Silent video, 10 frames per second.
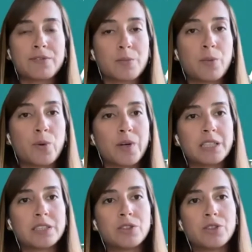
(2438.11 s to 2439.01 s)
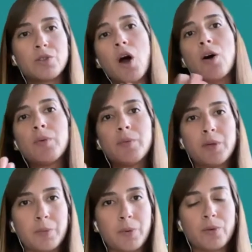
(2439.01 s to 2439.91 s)
support to all
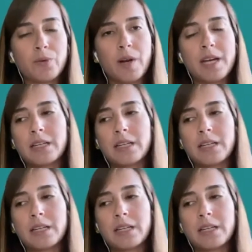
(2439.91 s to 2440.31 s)
people, right?